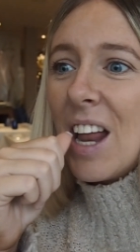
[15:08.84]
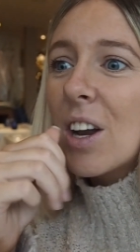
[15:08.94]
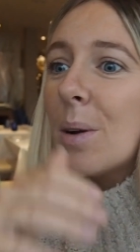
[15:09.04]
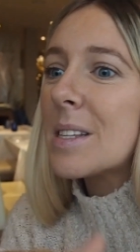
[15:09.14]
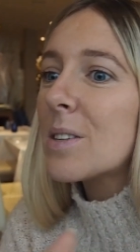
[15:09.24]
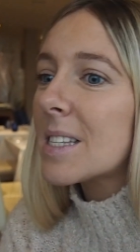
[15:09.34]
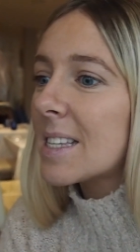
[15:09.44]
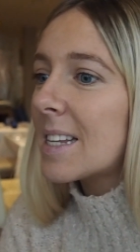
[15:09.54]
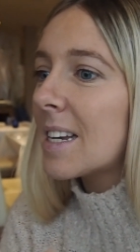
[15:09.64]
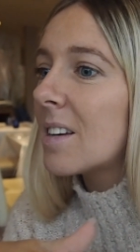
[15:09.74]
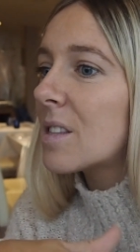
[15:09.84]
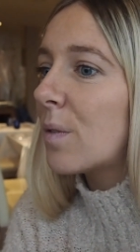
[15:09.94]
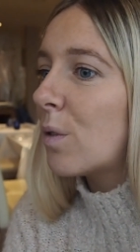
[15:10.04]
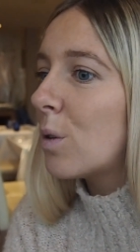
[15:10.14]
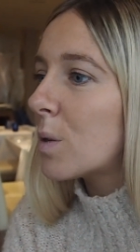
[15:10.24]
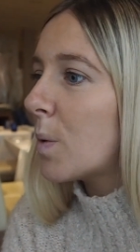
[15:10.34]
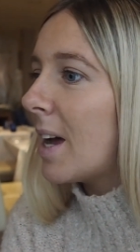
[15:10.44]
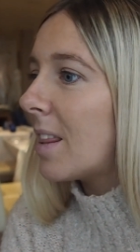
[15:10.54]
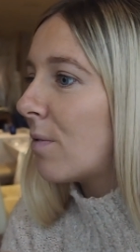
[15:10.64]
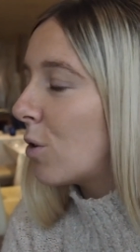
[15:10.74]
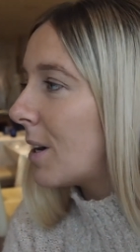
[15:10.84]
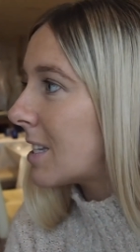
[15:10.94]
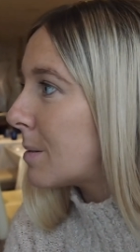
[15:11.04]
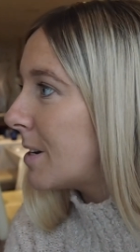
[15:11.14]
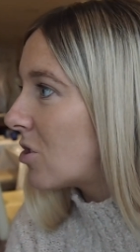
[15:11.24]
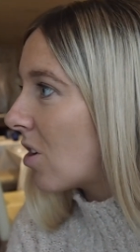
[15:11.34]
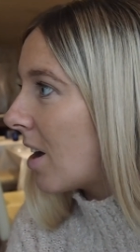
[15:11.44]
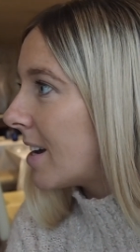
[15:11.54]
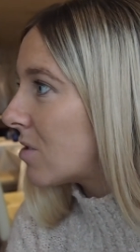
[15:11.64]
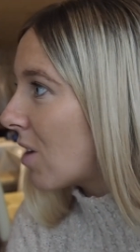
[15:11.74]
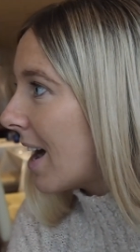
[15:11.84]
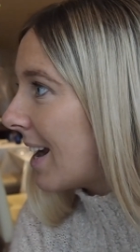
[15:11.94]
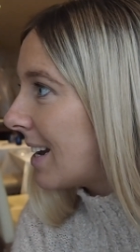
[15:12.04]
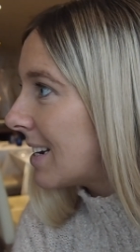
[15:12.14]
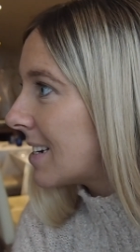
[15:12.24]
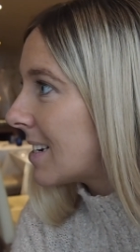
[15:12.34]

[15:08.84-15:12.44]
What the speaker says: No, it's not setting because the floor's wet. The floor has to be dry. It's rain.